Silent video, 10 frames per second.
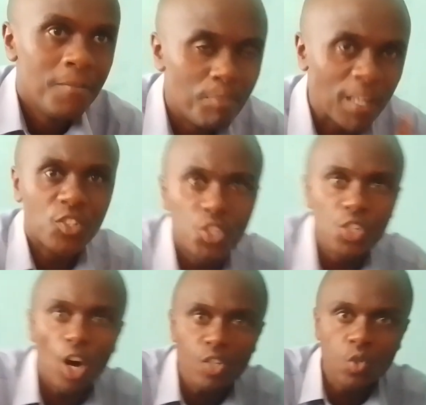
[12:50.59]
but
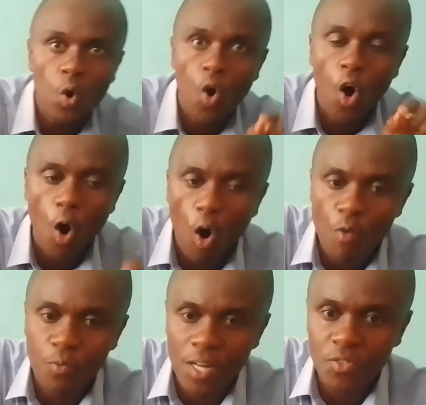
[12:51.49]
she also
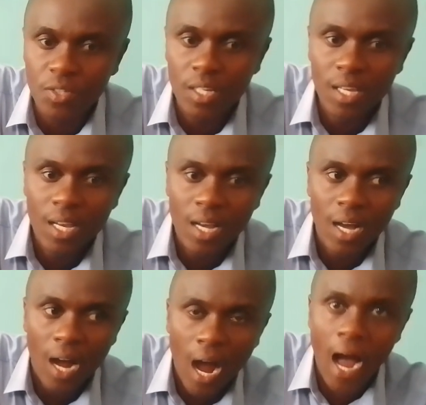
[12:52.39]
offers
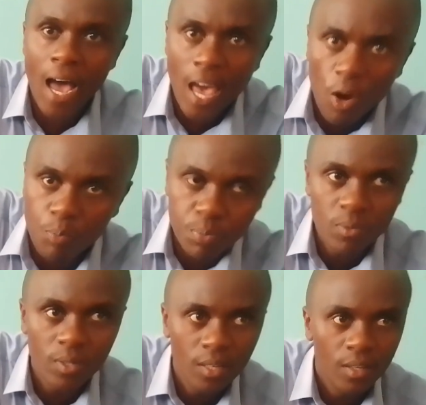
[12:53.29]
her help,
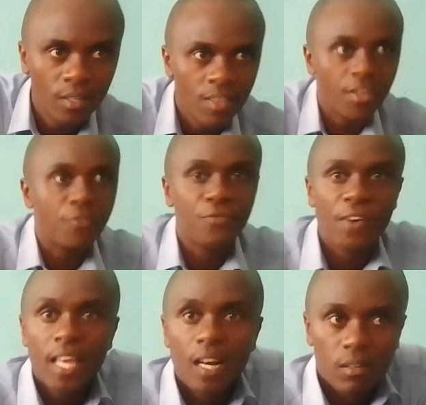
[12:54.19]
the
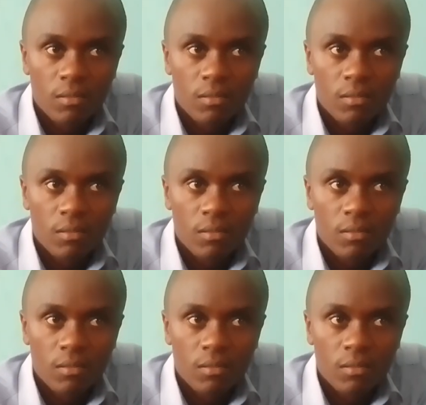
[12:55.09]
veil,